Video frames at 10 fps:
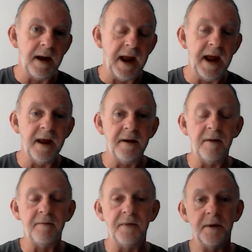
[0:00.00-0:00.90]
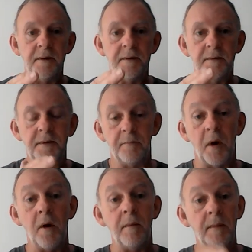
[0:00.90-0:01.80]
head of the
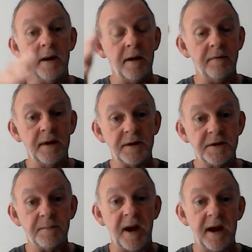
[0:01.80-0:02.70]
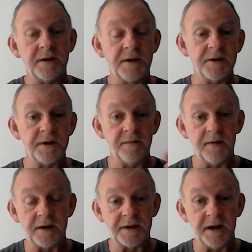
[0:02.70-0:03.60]
Department of Inspections
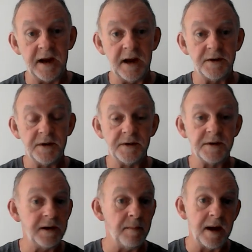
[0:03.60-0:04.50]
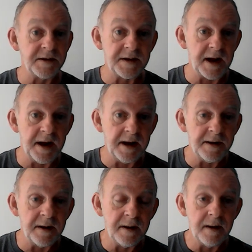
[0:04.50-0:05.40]
Investigations in my state
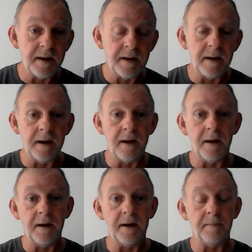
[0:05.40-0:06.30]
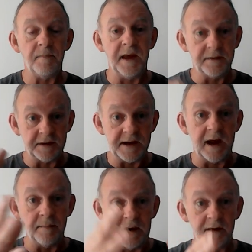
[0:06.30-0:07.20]
at the
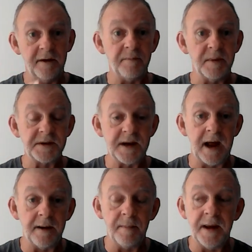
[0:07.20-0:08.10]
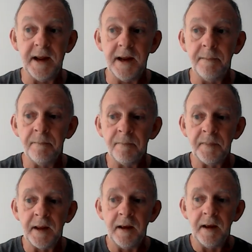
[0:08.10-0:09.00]
time. He lived beside of me,
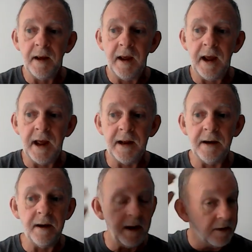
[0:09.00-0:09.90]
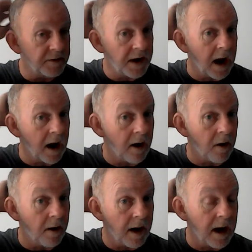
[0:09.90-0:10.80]
and he was a
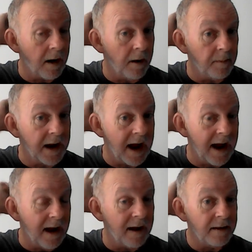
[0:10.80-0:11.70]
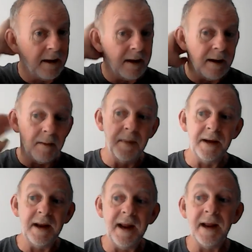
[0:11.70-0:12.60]
high up guy,
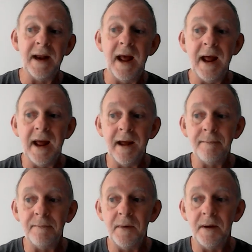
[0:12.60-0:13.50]
but he and I